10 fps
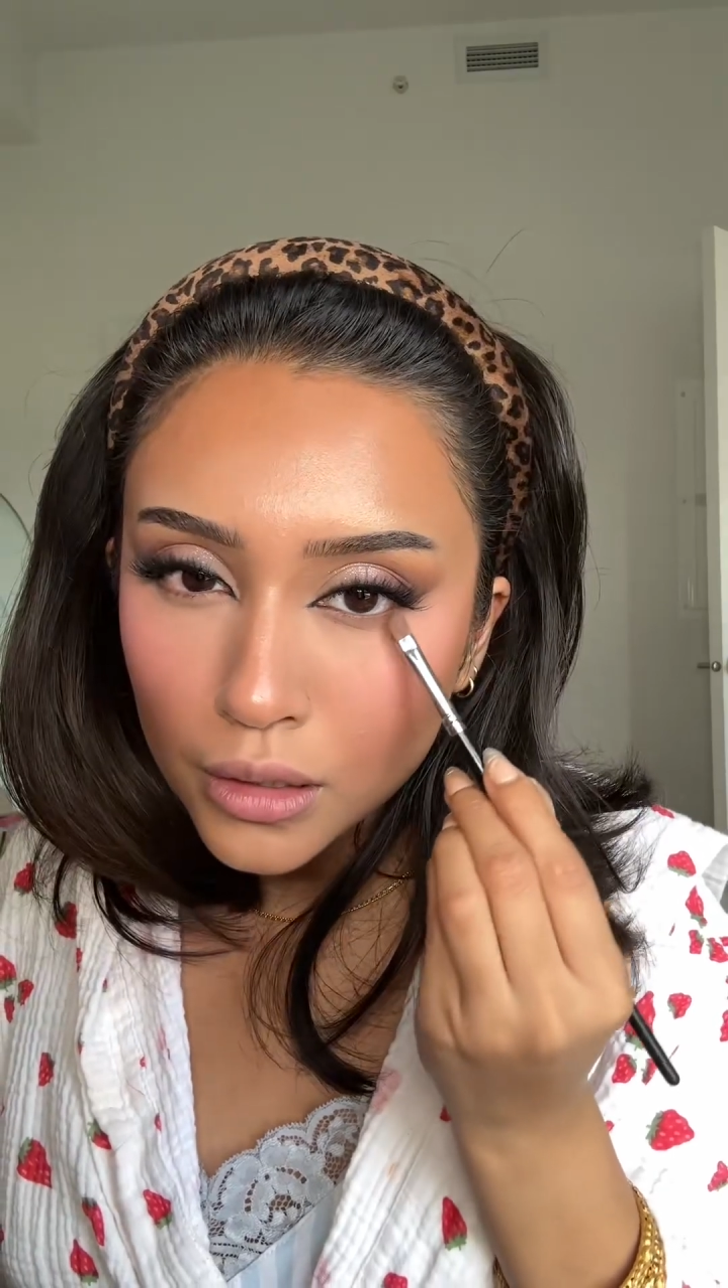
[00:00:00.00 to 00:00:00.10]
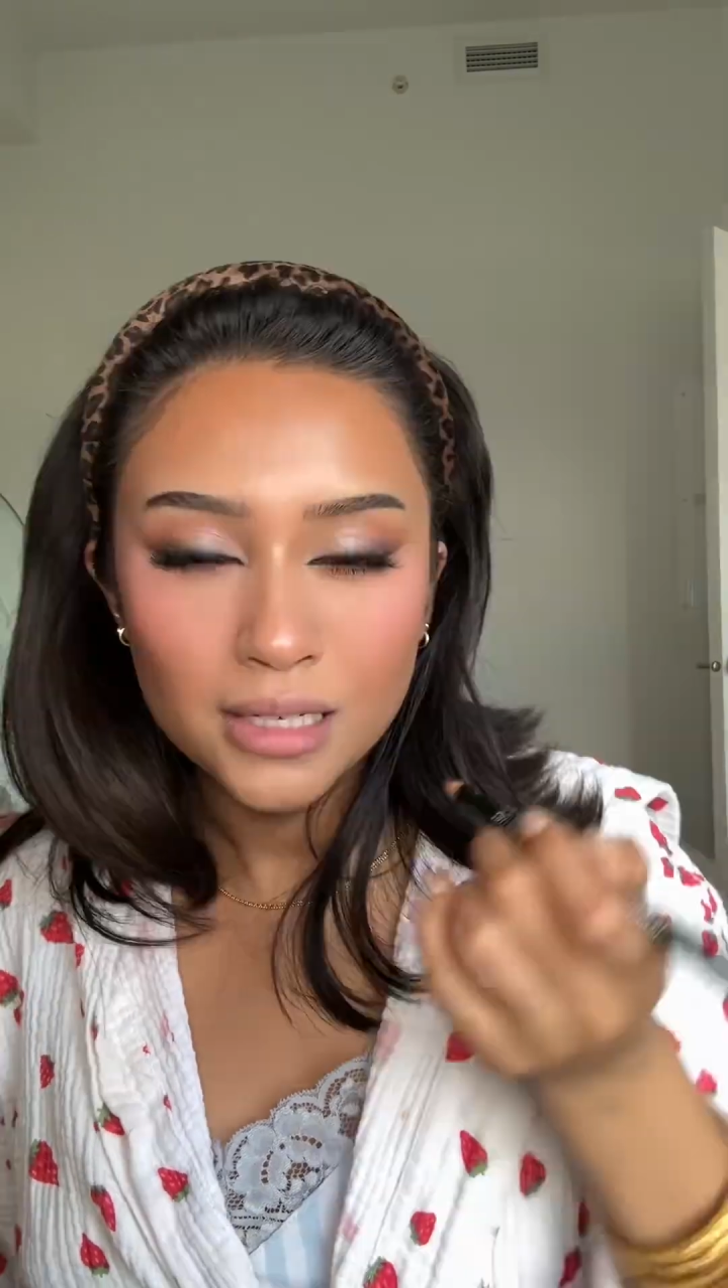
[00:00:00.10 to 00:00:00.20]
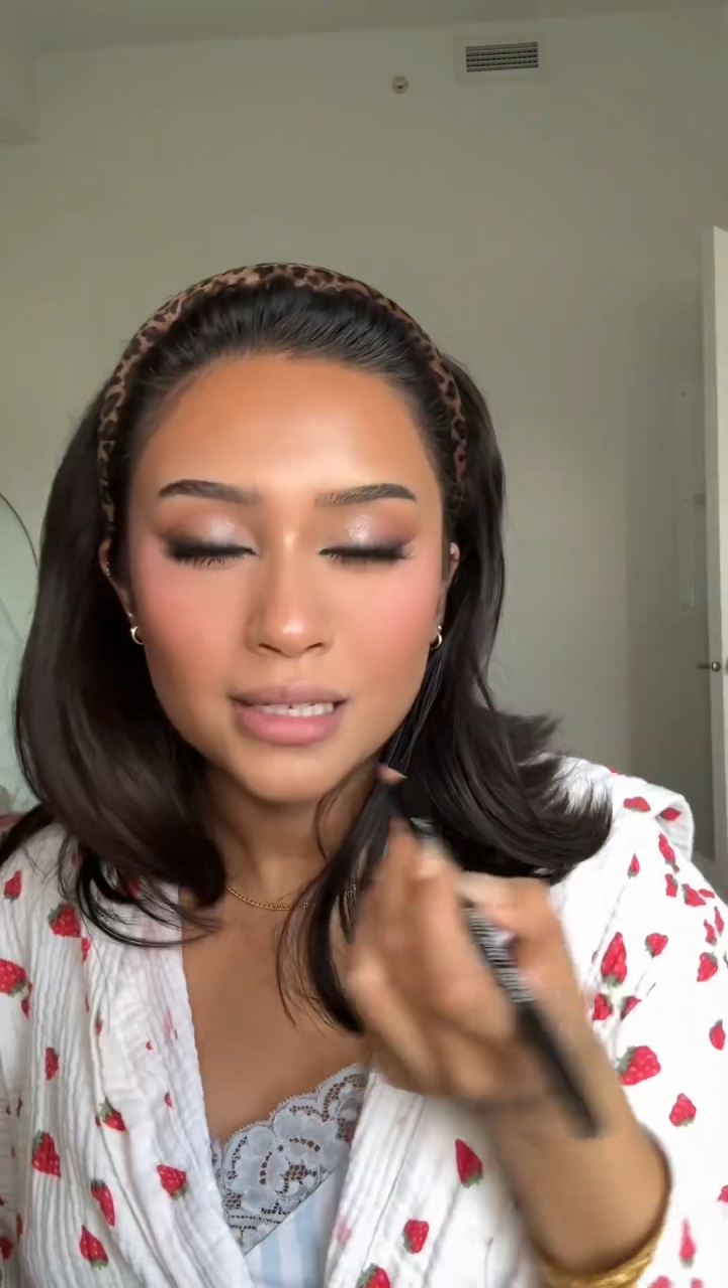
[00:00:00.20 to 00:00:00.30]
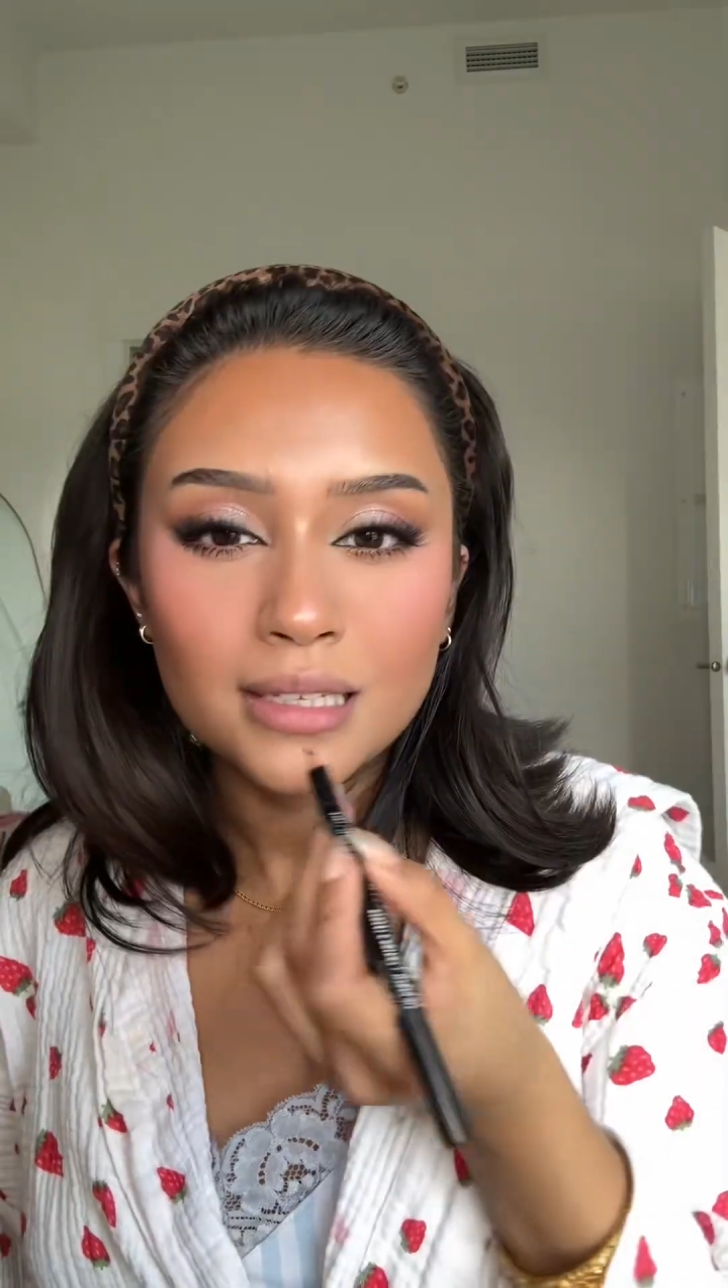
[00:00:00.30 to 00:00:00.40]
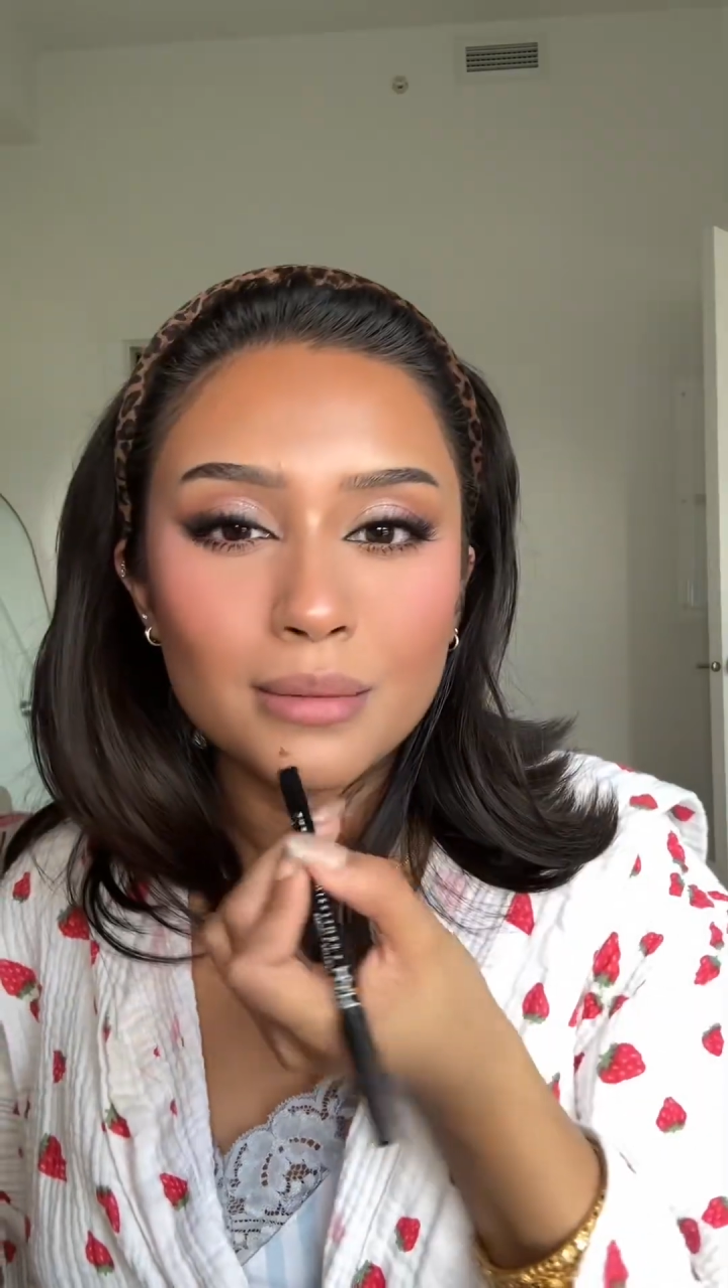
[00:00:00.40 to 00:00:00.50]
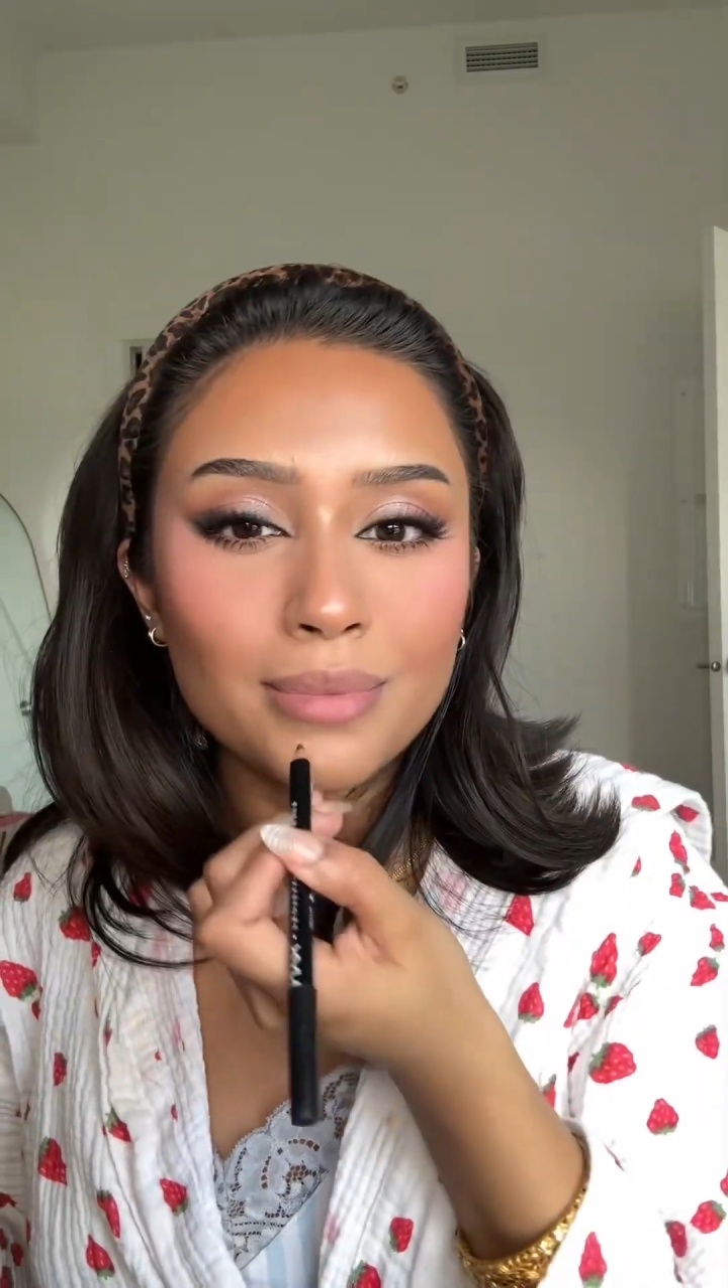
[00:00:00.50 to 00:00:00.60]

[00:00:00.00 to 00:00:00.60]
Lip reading: Next lip